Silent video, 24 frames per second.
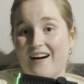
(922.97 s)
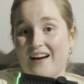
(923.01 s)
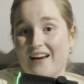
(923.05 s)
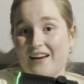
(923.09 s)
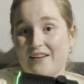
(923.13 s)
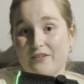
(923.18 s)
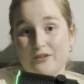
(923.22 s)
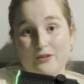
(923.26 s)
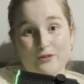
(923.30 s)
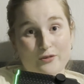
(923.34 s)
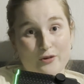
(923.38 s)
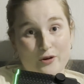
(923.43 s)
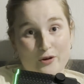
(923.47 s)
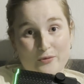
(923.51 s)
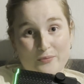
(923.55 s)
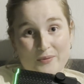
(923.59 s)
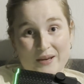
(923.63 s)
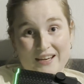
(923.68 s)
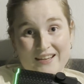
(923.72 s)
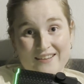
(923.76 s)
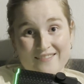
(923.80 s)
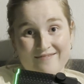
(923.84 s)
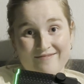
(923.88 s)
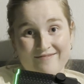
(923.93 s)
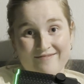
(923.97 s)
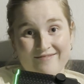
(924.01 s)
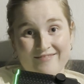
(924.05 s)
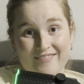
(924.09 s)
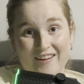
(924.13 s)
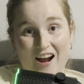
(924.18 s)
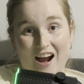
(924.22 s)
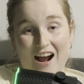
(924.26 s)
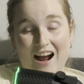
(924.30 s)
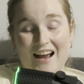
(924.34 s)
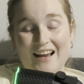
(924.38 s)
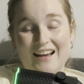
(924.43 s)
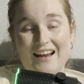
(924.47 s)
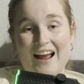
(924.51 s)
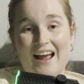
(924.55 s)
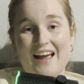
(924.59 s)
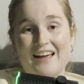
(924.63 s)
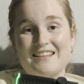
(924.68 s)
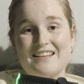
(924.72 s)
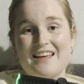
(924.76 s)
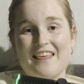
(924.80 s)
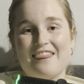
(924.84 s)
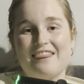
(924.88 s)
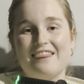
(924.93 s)
If you know me, I
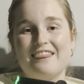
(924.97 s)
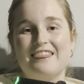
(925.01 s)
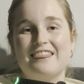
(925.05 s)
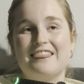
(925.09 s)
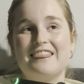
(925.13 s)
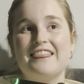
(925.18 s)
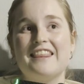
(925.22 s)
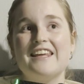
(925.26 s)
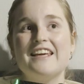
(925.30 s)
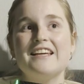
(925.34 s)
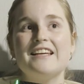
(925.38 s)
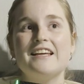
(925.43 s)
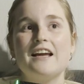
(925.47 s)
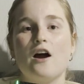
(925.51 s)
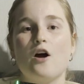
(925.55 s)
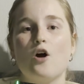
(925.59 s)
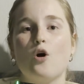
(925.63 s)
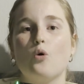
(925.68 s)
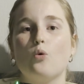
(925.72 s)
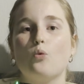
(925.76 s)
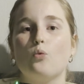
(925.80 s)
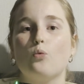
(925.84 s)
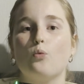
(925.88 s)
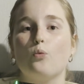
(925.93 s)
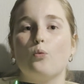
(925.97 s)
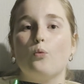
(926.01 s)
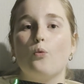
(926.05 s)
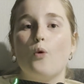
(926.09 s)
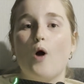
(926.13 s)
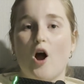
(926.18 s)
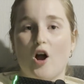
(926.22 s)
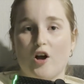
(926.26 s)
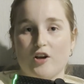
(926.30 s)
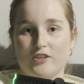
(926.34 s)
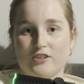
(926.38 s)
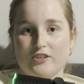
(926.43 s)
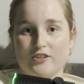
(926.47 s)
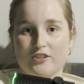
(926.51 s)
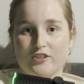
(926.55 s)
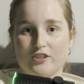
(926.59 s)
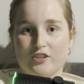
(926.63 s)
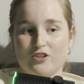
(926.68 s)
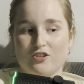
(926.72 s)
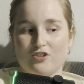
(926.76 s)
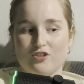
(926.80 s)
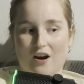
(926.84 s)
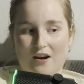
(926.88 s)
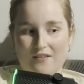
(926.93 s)
had the worst
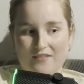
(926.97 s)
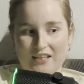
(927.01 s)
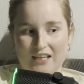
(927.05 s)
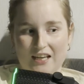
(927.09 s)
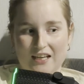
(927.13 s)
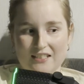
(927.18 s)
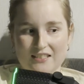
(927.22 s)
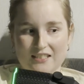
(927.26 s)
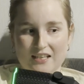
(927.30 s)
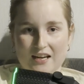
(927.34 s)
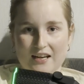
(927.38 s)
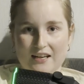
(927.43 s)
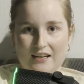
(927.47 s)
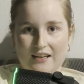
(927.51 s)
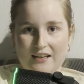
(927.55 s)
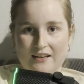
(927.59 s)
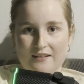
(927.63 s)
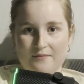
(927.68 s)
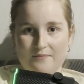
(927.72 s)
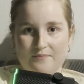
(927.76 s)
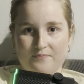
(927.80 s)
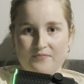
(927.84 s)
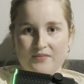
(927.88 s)
driving anxiety.